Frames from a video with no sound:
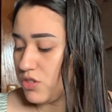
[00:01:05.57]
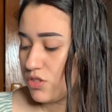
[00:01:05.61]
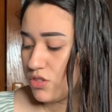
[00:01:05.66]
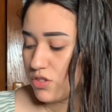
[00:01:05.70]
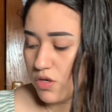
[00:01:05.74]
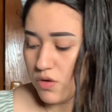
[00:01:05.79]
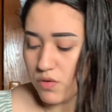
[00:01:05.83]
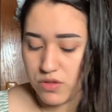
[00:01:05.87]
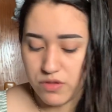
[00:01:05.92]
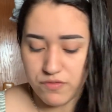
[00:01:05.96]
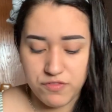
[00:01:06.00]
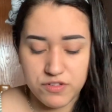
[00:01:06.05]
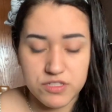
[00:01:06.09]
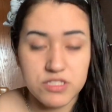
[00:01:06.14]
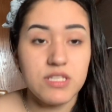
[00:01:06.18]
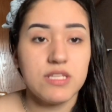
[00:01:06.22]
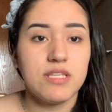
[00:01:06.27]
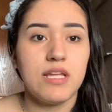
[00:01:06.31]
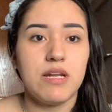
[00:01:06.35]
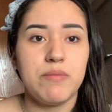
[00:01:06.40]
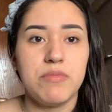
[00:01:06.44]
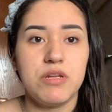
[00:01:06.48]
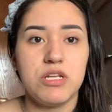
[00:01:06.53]
So the first
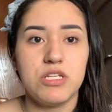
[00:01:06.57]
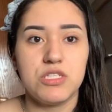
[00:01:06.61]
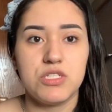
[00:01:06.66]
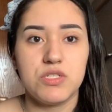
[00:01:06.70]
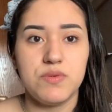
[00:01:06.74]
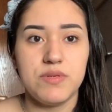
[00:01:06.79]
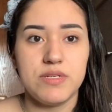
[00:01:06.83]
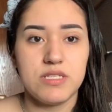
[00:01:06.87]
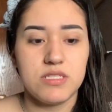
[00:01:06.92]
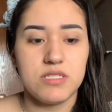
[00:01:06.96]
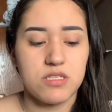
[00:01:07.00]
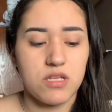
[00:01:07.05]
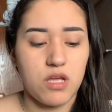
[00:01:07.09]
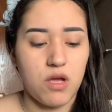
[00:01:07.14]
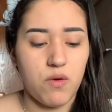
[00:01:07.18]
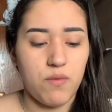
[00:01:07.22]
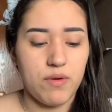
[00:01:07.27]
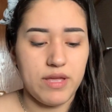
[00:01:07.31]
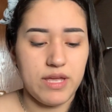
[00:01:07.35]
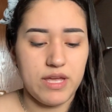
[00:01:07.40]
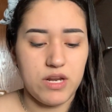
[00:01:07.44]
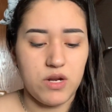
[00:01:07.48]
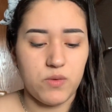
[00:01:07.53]
thing that I'm going to do is go
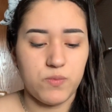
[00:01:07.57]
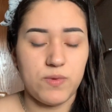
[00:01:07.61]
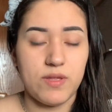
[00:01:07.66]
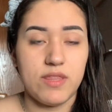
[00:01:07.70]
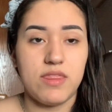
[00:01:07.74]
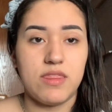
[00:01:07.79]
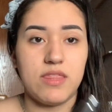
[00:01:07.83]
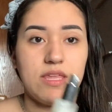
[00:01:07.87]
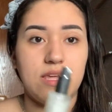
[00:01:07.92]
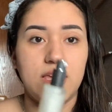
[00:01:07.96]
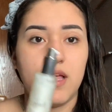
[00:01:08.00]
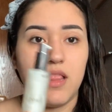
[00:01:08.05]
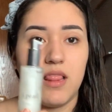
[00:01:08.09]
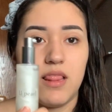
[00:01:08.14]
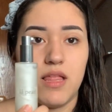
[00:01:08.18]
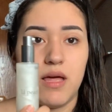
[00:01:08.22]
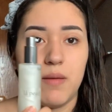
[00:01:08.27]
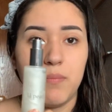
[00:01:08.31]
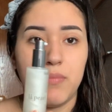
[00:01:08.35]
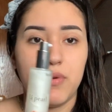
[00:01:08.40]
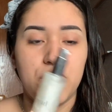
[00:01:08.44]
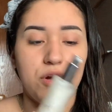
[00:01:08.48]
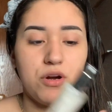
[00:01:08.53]
in with the La
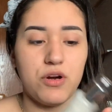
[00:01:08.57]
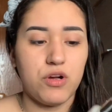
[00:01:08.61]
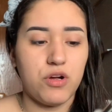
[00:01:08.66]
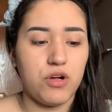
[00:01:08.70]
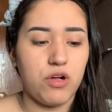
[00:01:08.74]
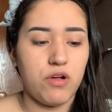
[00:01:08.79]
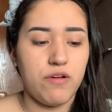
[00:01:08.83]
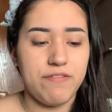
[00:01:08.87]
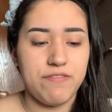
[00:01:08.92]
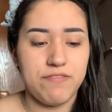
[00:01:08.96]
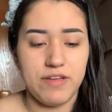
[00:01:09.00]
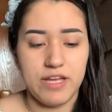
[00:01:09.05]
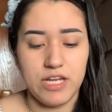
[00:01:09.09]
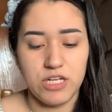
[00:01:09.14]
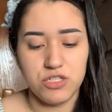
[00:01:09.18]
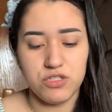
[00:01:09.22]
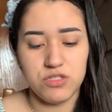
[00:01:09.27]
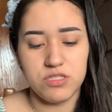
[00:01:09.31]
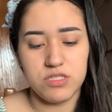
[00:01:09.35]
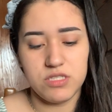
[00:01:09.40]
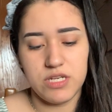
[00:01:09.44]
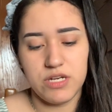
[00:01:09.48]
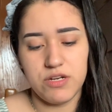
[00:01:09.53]
Pearl
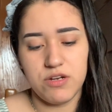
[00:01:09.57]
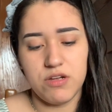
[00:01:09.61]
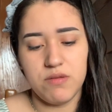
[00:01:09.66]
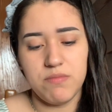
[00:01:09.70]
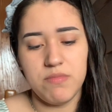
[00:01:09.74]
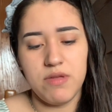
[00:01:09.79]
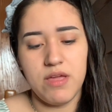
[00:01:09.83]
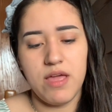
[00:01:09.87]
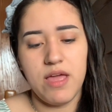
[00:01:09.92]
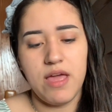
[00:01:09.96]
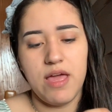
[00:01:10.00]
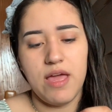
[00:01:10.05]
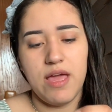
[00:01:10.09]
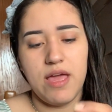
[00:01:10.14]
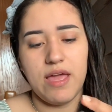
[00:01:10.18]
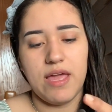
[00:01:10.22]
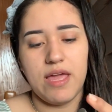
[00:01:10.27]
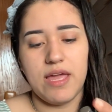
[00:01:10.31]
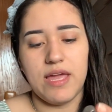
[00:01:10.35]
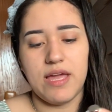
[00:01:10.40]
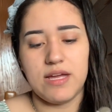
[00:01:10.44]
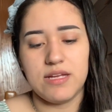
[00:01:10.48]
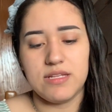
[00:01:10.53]
facial serum,
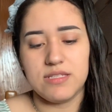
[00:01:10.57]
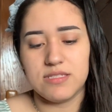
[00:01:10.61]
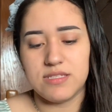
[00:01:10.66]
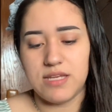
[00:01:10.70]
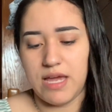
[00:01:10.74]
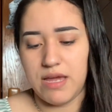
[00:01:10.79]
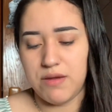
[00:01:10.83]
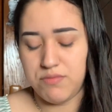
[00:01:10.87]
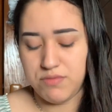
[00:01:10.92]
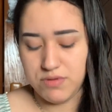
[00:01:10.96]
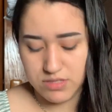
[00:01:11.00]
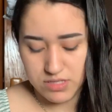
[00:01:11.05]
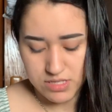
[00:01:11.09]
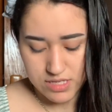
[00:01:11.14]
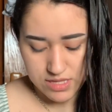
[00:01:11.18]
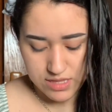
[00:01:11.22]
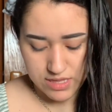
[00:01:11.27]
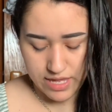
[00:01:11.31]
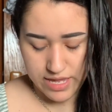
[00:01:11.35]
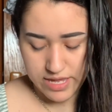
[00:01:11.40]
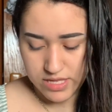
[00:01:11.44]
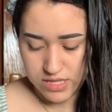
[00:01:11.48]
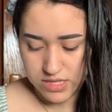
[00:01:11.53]
and I really
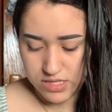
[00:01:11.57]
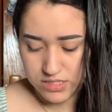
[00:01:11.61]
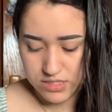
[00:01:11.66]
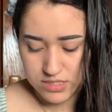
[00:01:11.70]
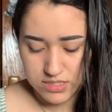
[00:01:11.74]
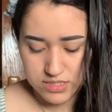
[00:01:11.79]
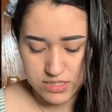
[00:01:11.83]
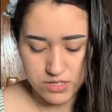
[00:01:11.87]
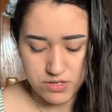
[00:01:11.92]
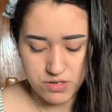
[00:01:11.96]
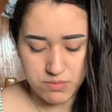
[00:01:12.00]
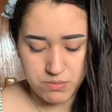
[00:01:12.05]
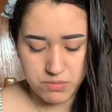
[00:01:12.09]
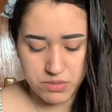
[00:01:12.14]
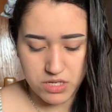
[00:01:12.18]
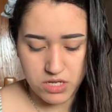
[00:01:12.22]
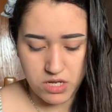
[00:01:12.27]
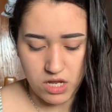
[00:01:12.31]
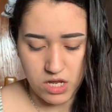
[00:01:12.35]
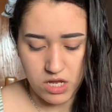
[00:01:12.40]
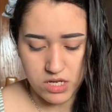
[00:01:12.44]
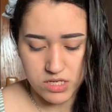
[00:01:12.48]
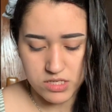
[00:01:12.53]
like this serum
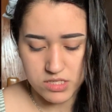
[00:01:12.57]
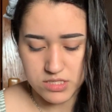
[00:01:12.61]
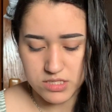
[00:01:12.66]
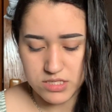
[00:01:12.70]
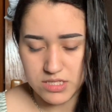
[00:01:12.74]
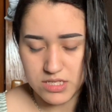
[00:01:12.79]
because